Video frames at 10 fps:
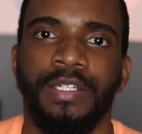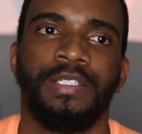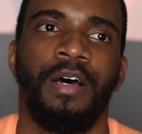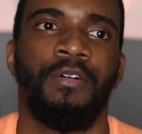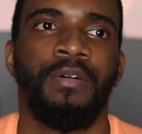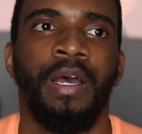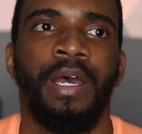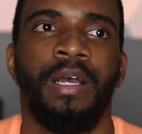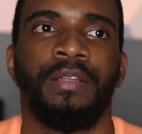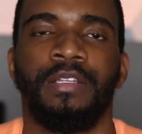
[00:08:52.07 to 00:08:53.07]
And so
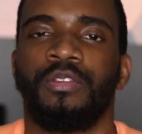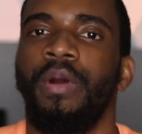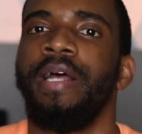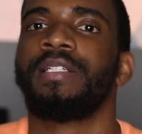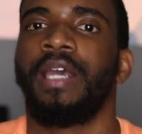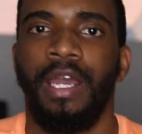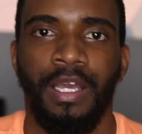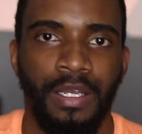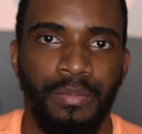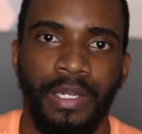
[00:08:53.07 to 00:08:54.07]
the threats
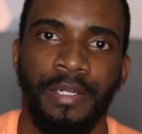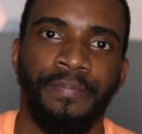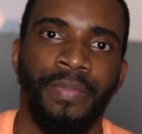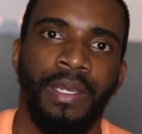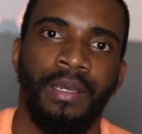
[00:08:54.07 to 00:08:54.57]
came and,